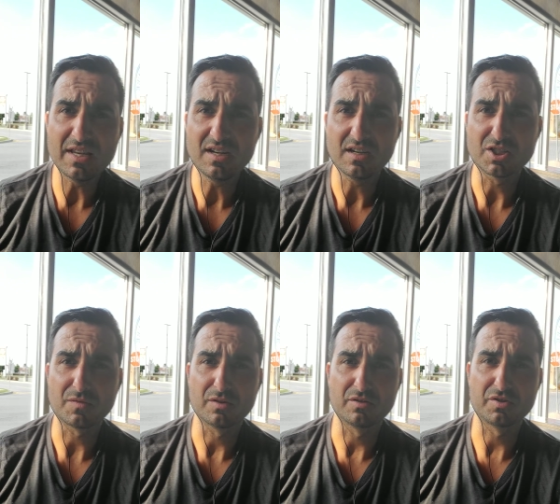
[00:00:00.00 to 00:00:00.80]
needed us
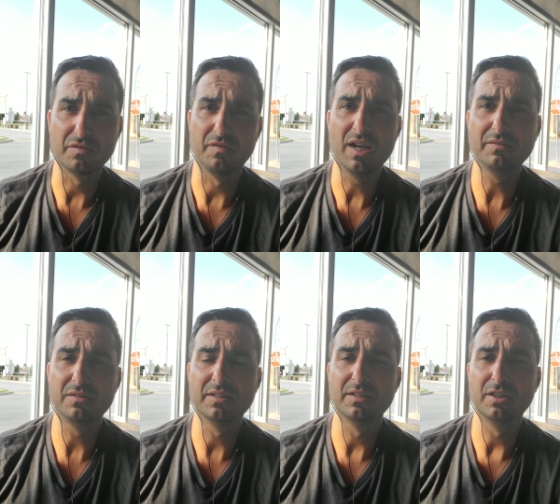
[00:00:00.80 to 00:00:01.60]
for their
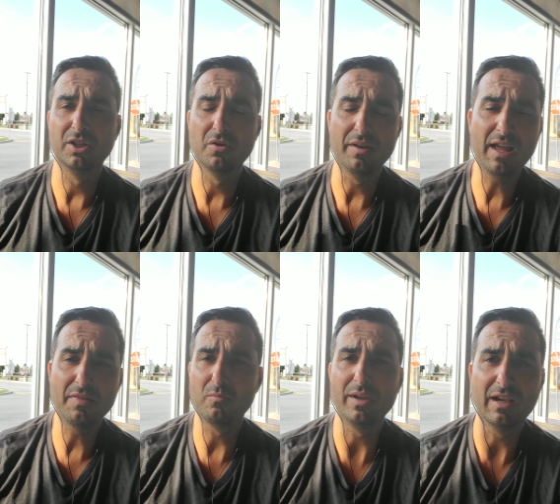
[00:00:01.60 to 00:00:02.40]
survival. And, now
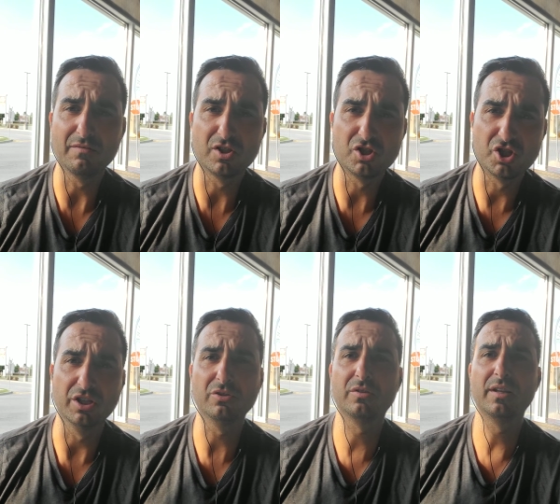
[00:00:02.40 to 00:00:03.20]
that we have
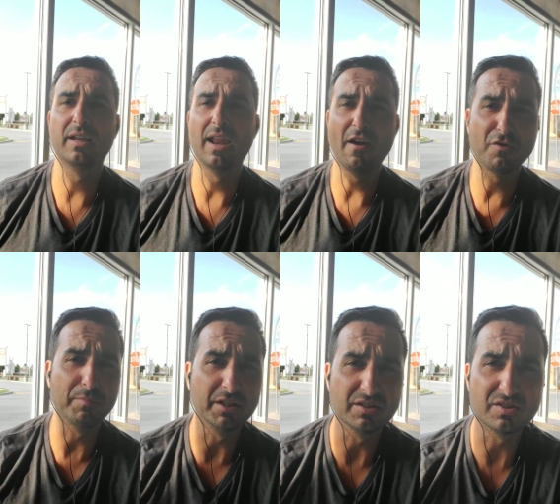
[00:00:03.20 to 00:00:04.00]
children and
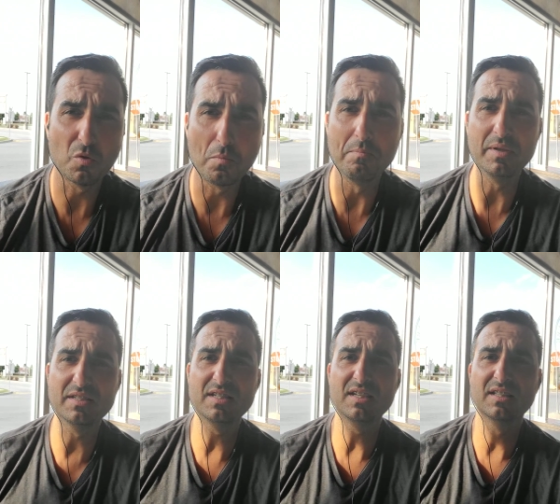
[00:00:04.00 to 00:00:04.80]
everybody's so
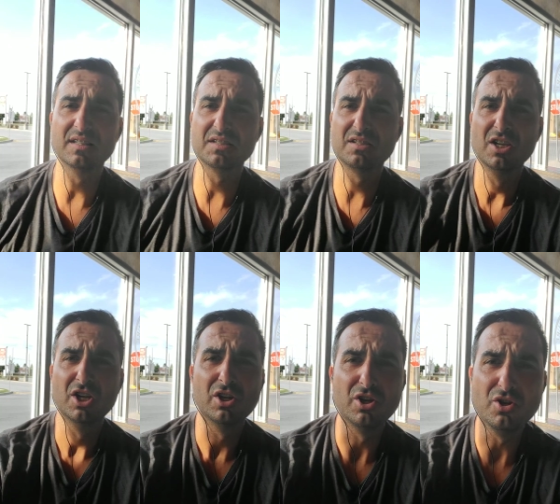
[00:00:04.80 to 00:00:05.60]
busy in this
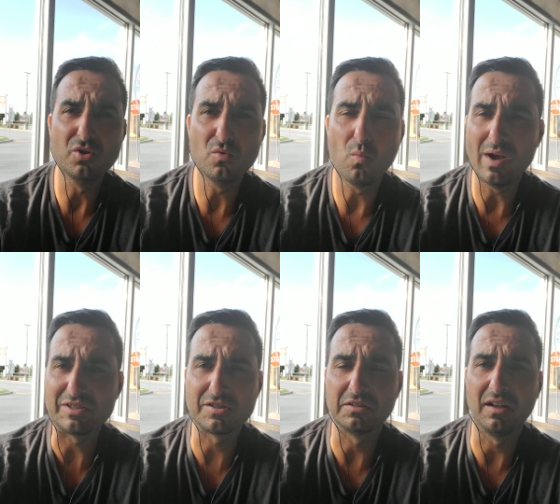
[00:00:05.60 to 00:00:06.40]
new
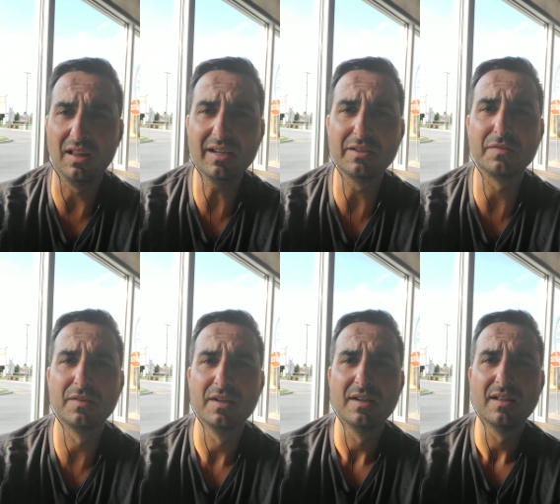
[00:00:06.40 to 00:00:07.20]
Western life
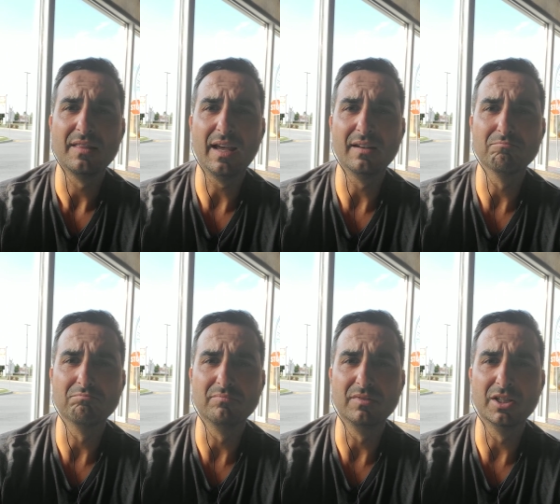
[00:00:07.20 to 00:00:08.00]
that,
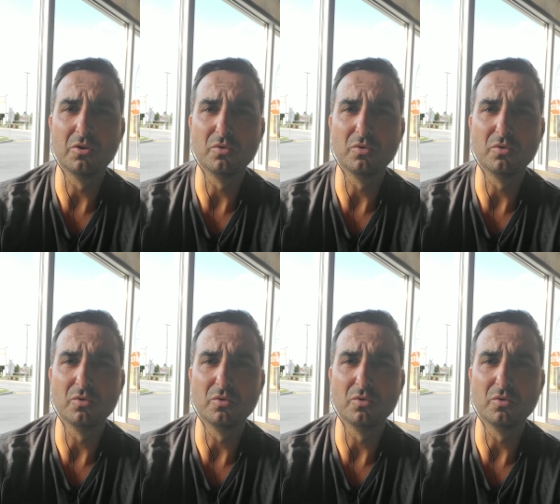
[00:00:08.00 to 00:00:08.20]
you